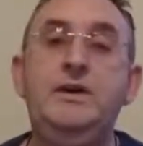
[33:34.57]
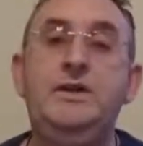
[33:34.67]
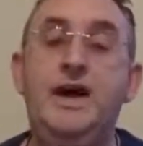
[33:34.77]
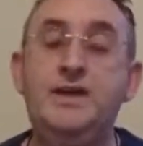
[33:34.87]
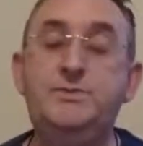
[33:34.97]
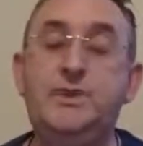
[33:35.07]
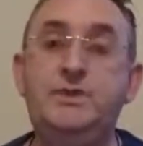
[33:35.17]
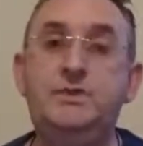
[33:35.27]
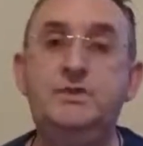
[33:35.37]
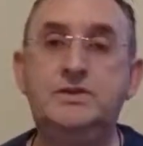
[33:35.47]
then ask
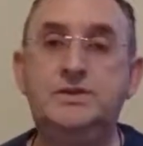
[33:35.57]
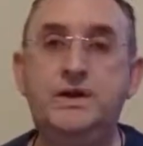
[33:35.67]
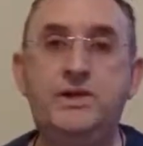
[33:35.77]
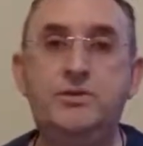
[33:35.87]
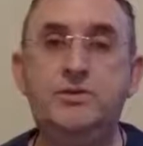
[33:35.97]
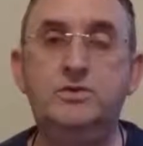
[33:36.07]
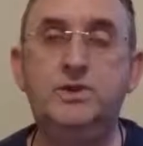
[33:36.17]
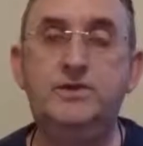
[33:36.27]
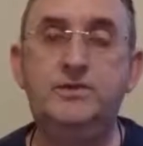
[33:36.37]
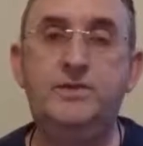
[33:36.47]
me, because I won't hold
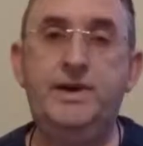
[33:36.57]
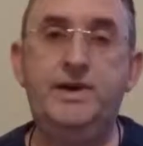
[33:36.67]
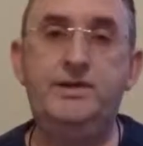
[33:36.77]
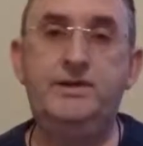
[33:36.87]
nothing back.